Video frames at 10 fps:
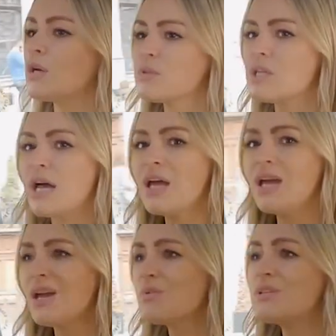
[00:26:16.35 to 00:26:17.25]
It was like,
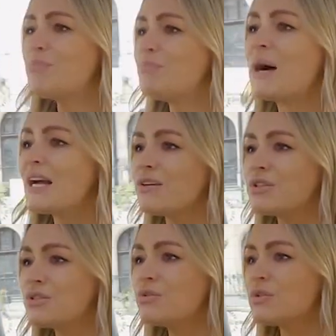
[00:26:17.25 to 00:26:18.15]
it wasn't a
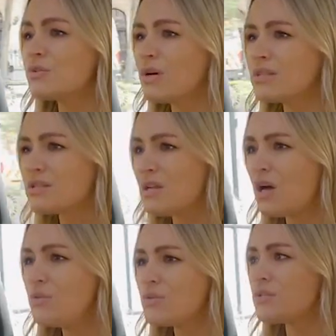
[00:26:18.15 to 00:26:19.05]
banger at all. It was quite
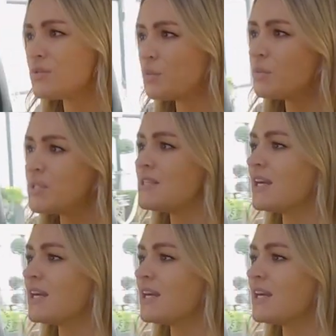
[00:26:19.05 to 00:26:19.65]
slow. It was just this woman